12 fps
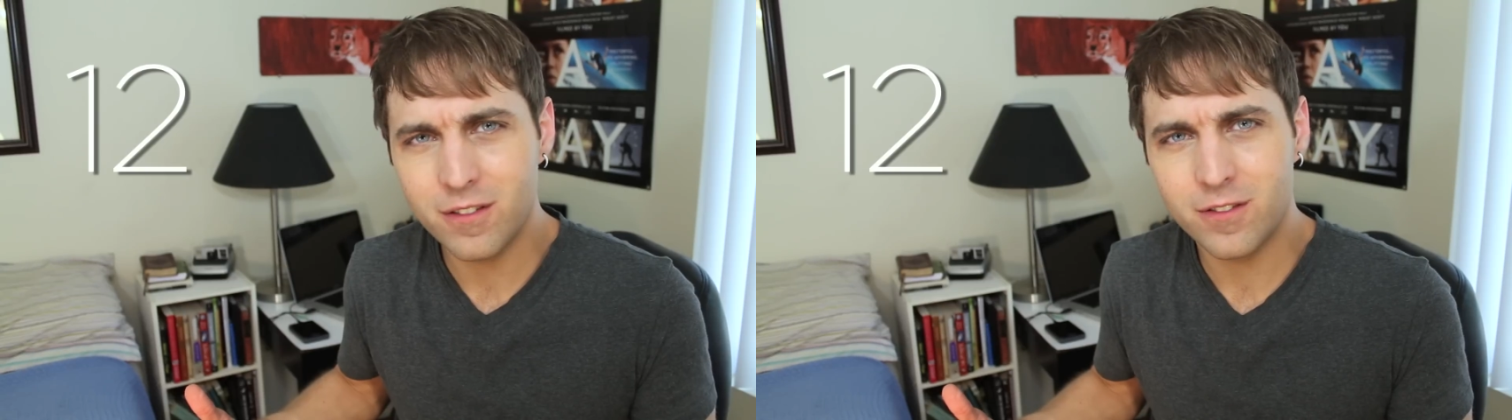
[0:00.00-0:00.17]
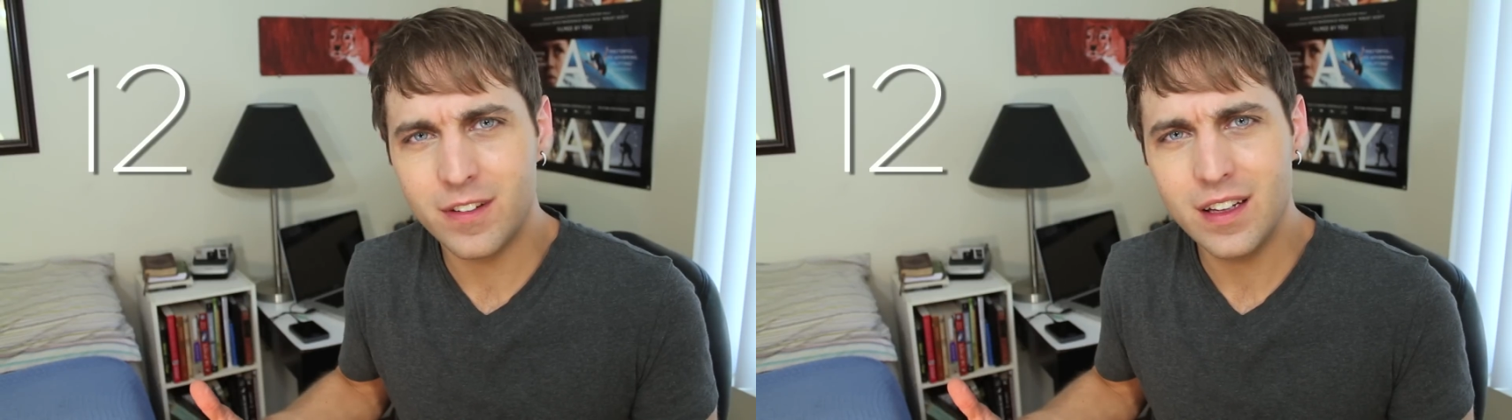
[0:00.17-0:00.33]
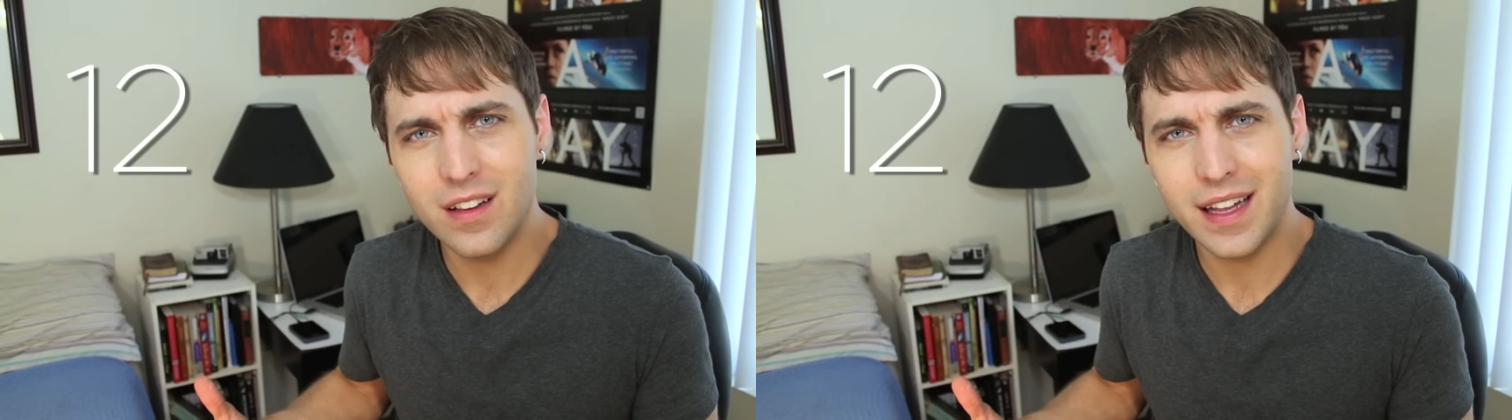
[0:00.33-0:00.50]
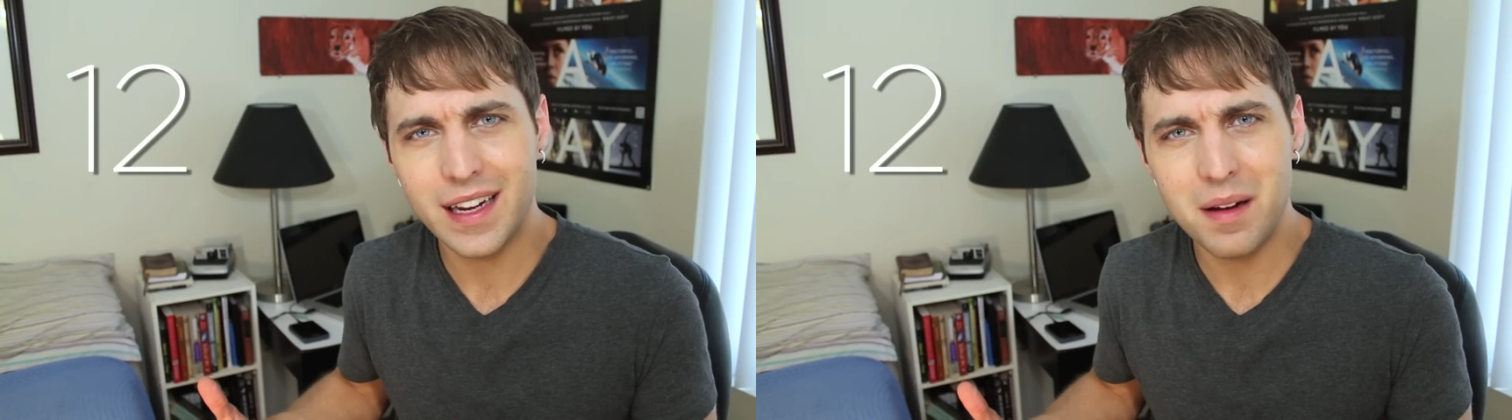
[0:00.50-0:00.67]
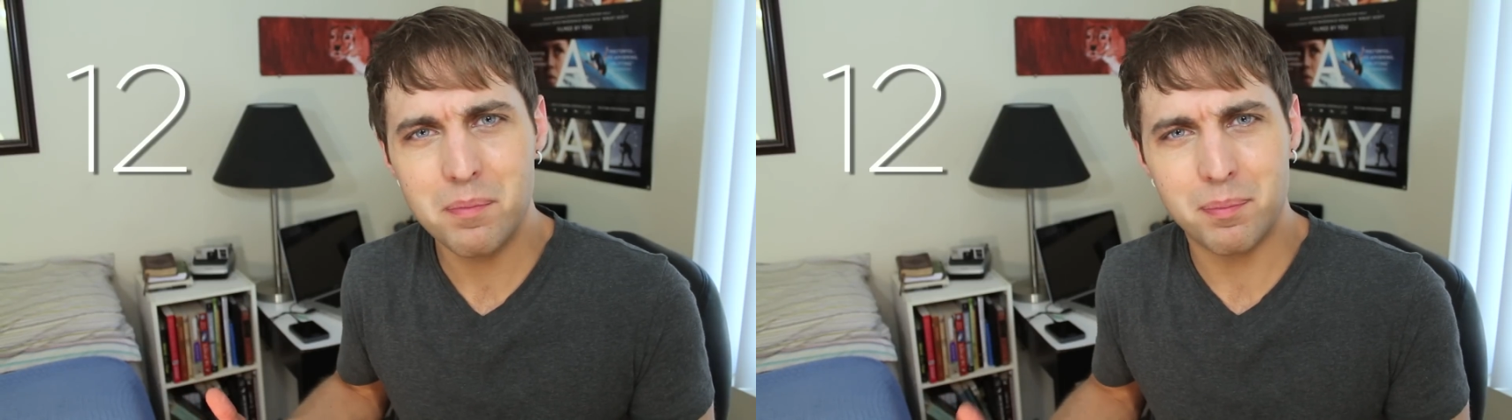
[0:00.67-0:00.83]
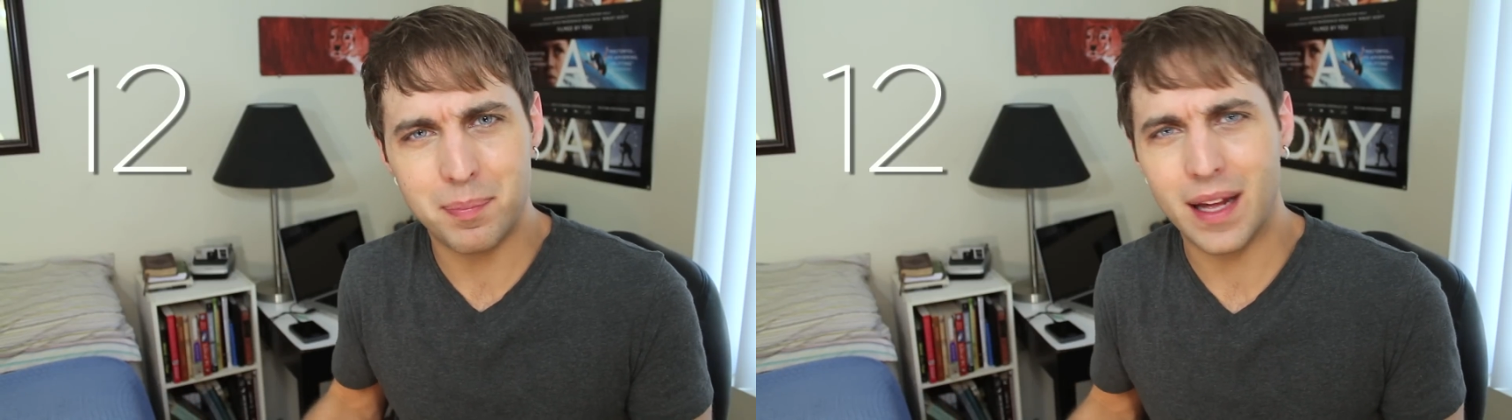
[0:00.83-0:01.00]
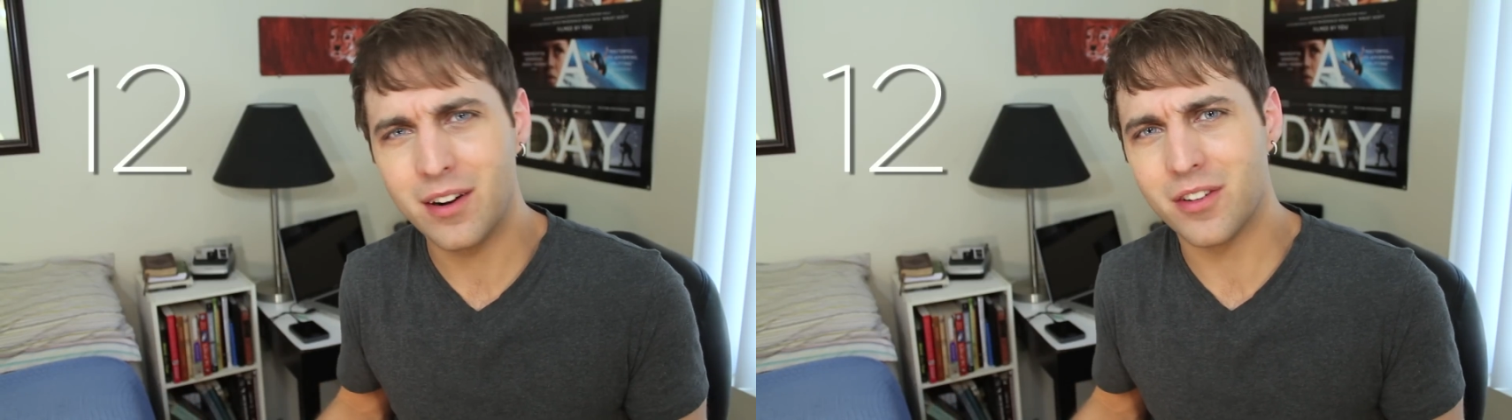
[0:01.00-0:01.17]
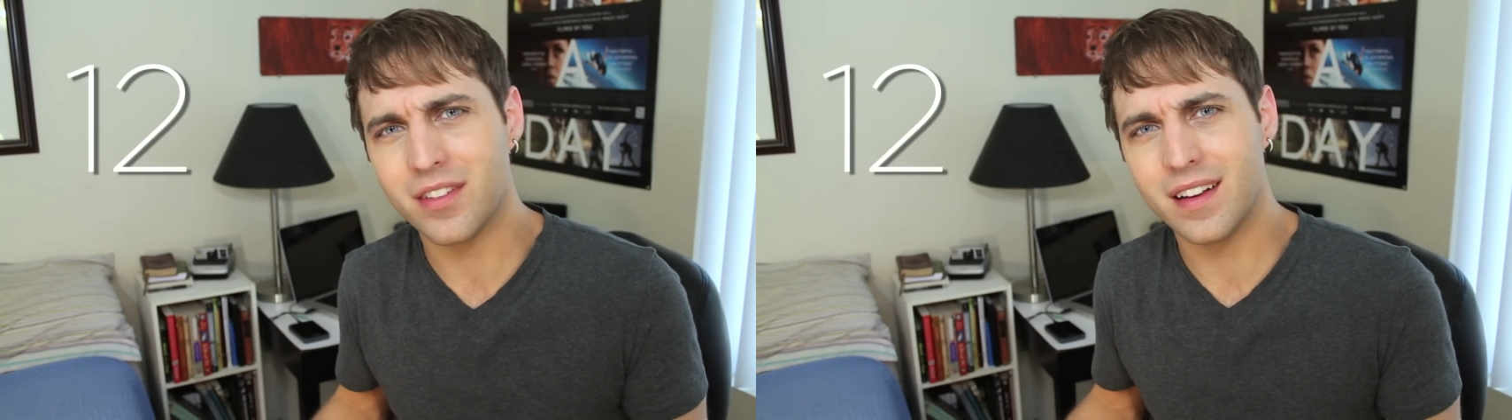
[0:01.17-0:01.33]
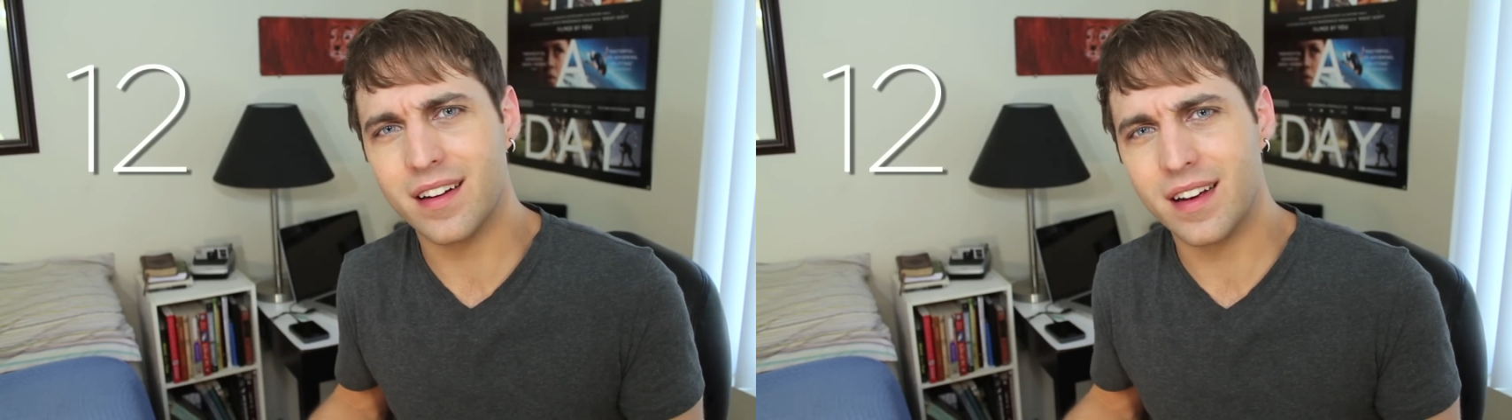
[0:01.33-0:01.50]
to feel like I'm better
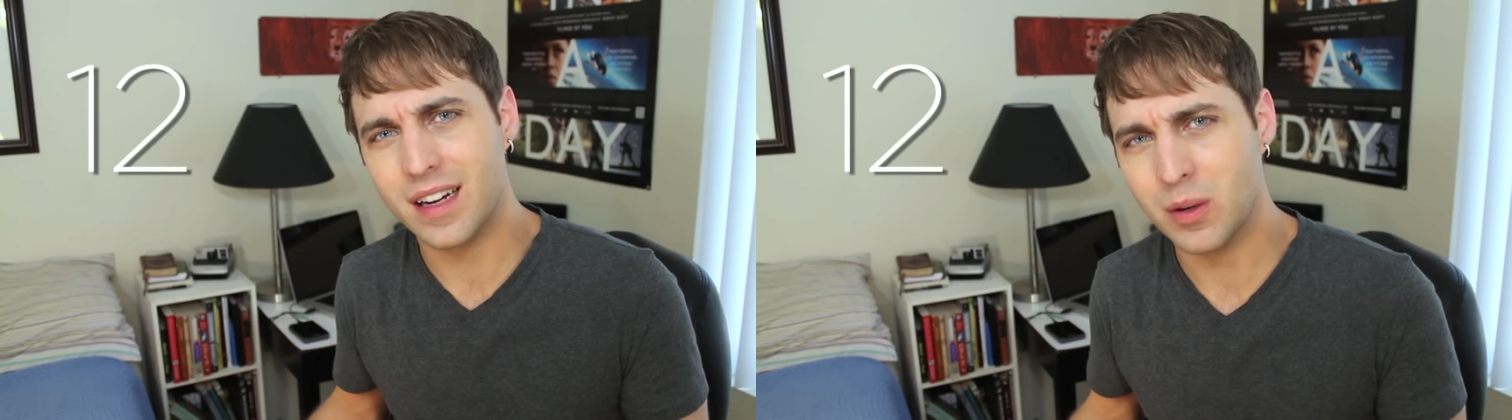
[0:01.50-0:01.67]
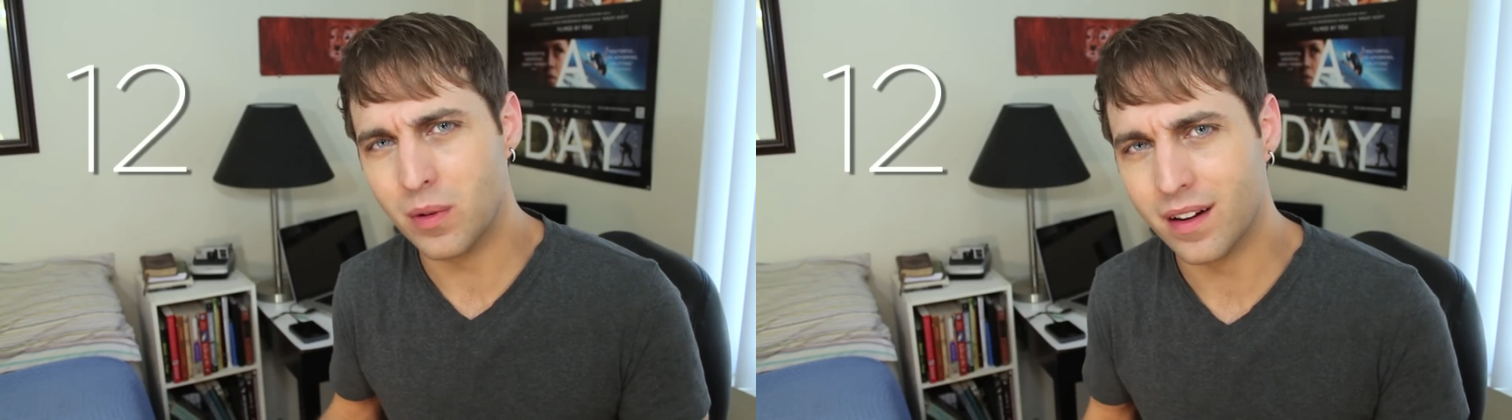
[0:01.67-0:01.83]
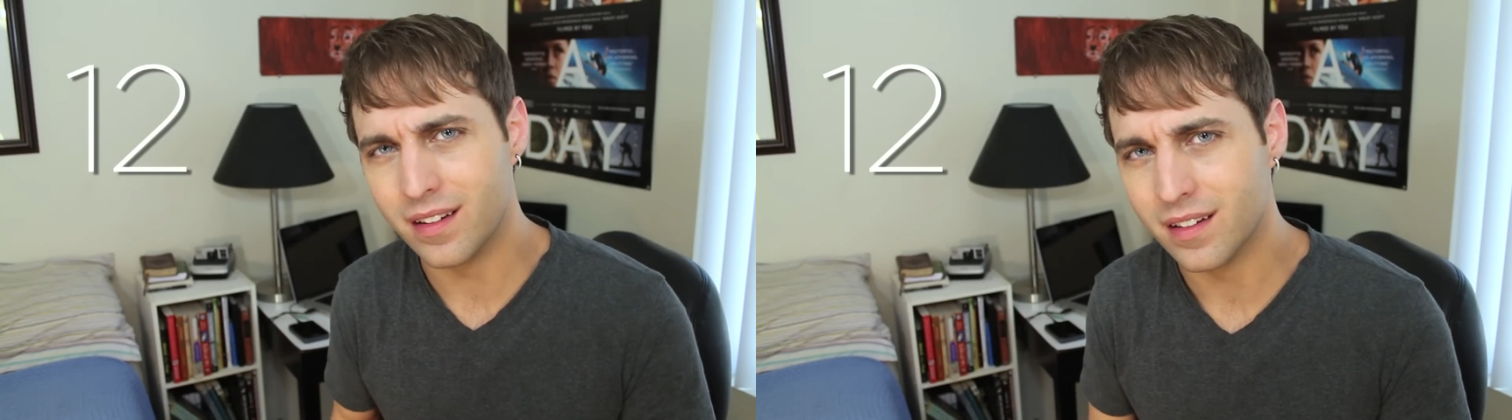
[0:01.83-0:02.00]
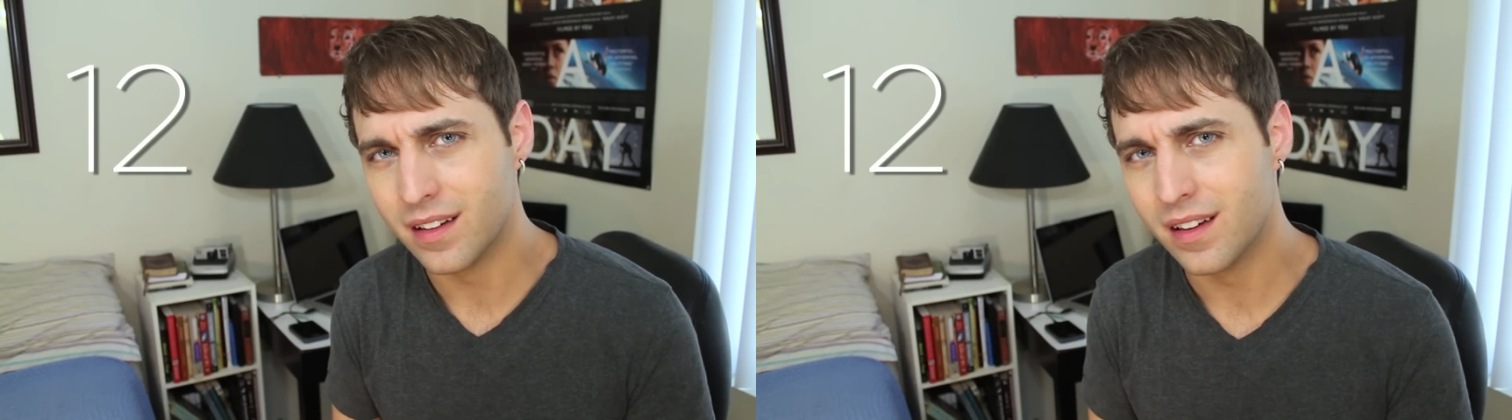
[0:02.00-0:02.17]
than anyone.